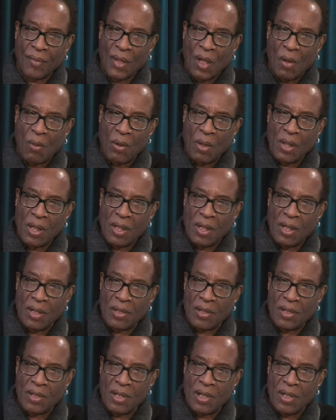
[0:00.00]
Willie
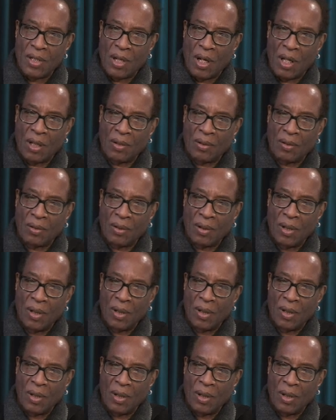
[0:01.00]
didn't see color,
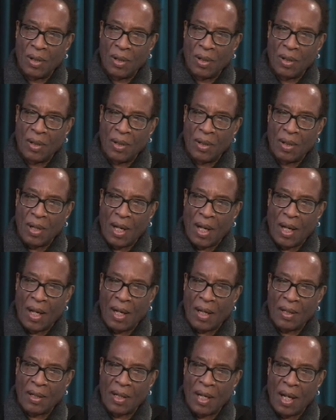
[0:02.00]

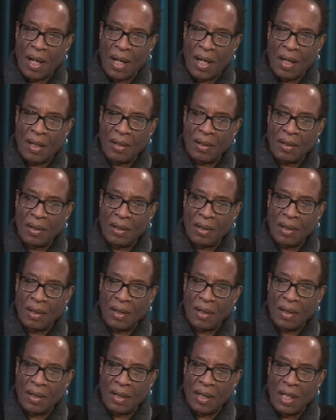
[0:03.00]
and
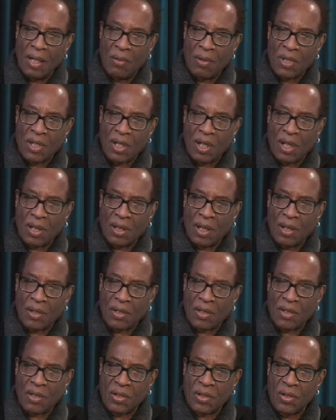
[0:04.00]
he was an
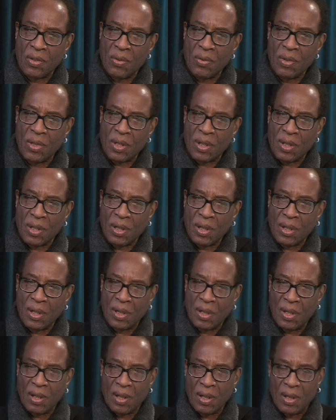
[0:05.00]
astute
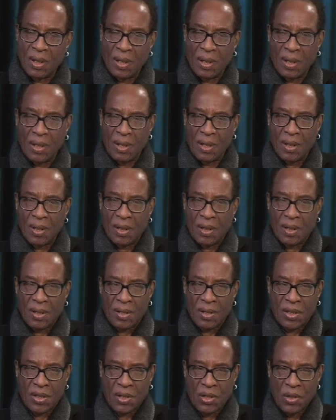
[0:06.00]

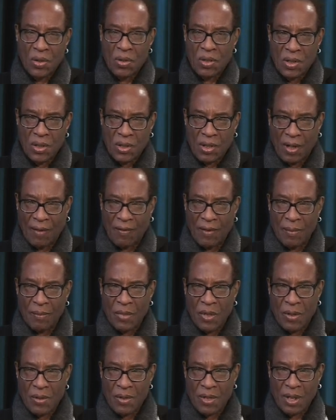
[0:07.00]
student of the
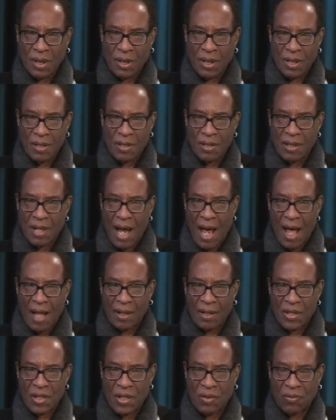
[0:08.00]
music. His
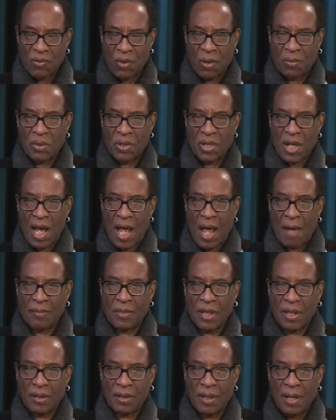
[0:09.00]
knowledge of what was
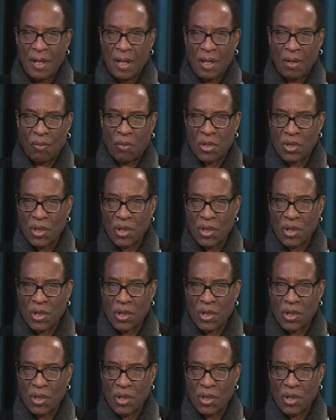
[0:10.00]
happening was